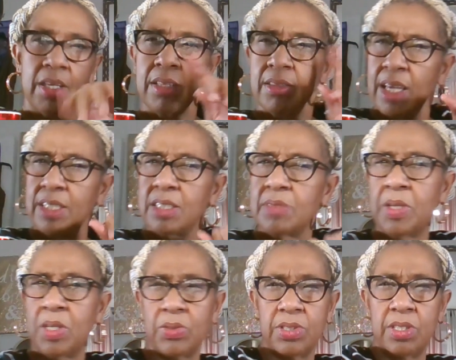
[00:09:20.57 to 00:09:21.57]
That
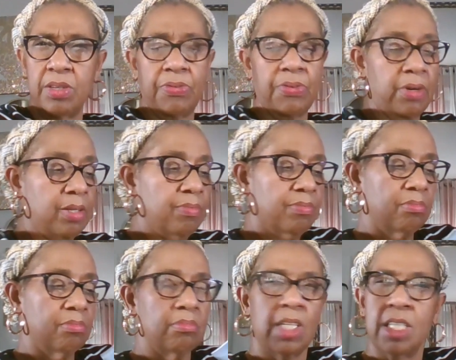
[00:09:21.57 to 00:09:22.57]
smells different.
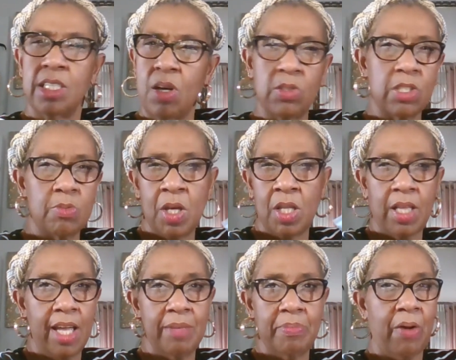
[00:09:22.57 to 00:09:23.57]
It don't smell
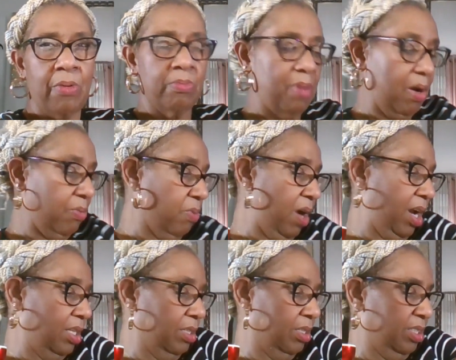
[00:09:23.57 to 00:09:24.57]
like my
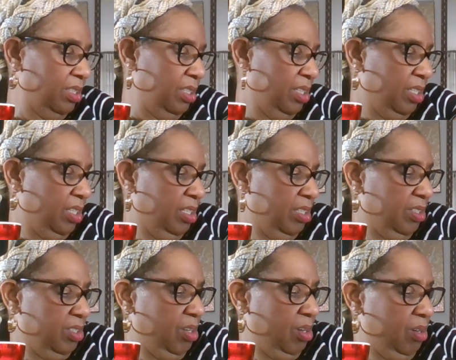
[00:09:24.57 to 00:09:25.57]
regular
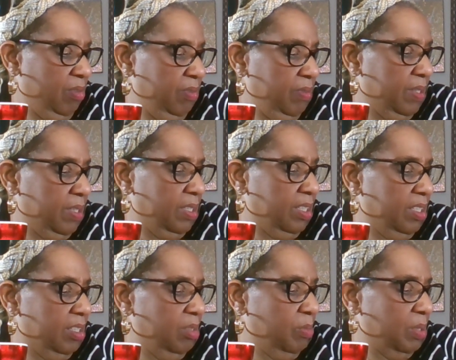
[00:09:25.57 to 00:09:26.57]
stuff. Let's
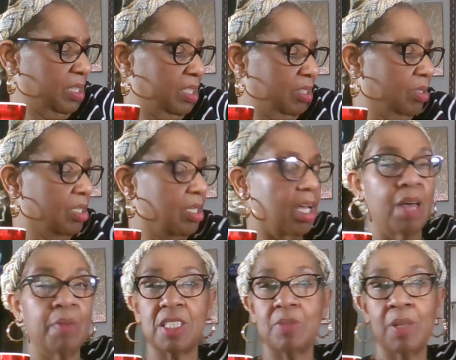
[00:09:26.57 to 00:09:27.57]
see what this. I'm
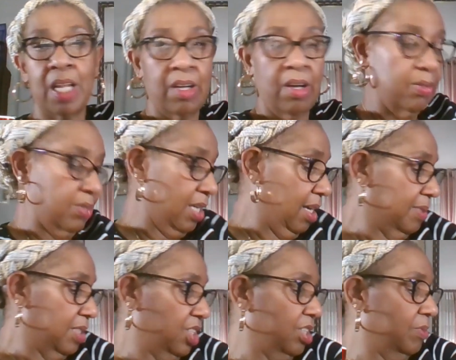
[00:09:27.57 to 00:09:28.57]
going to smell like all types
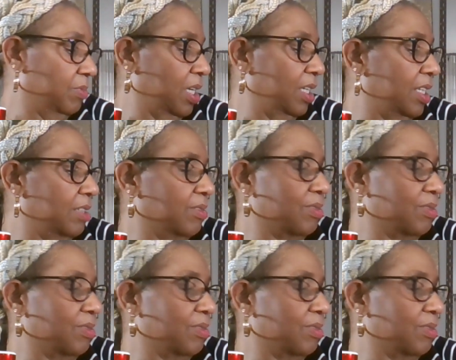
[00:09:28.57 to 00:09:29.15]
of shit when I hold